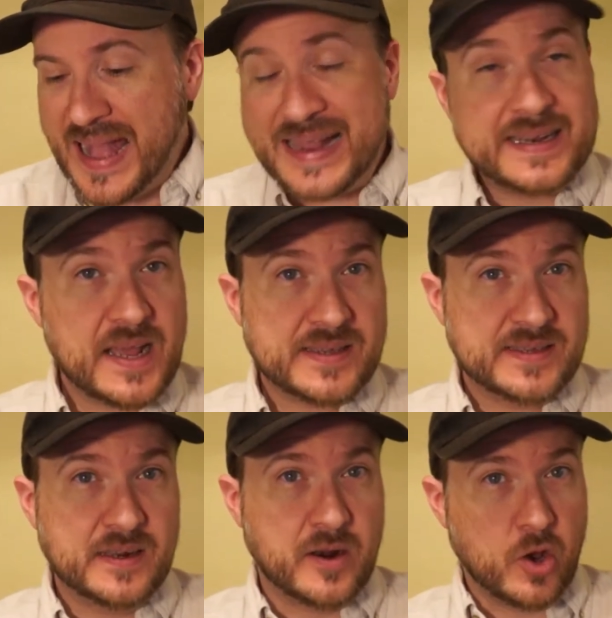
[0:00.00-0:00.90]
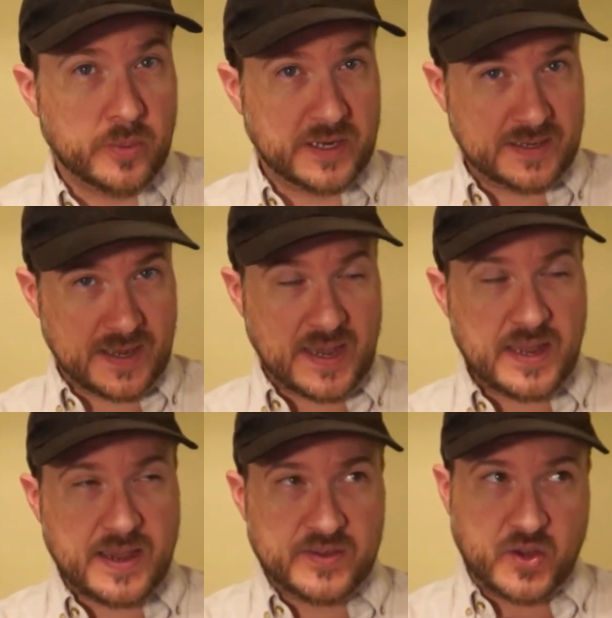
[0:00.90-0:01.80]
I did not see it on opening
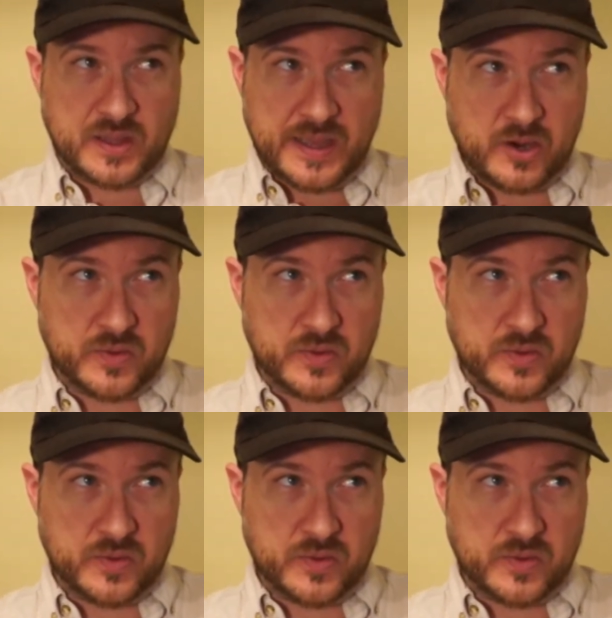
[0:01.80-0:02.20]
day. I saw it later